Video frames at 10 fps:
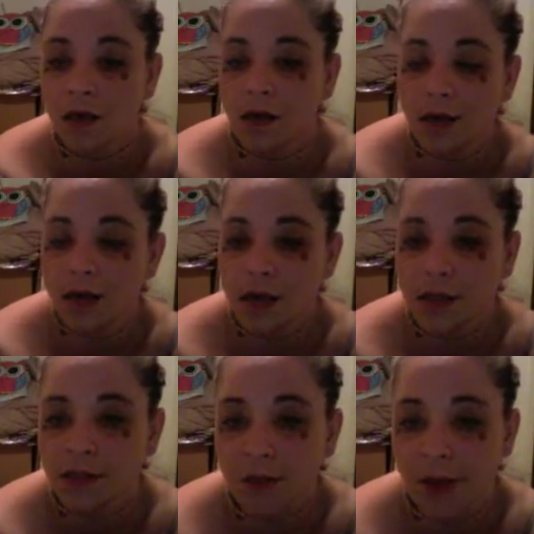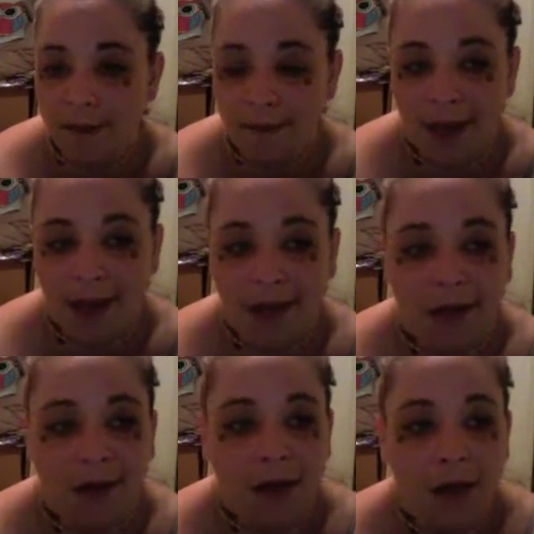Okay guys, so I'm back.
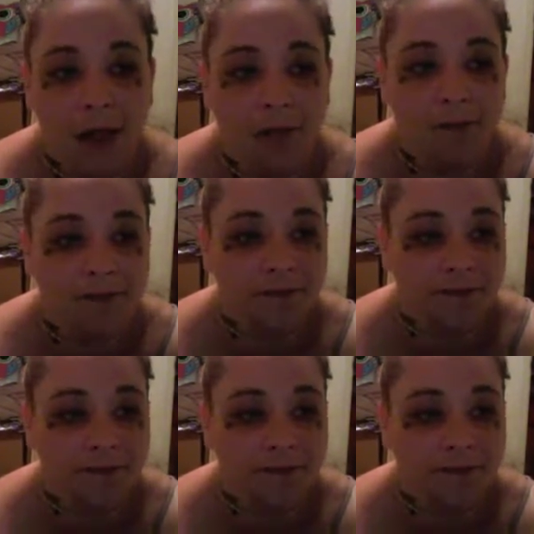Um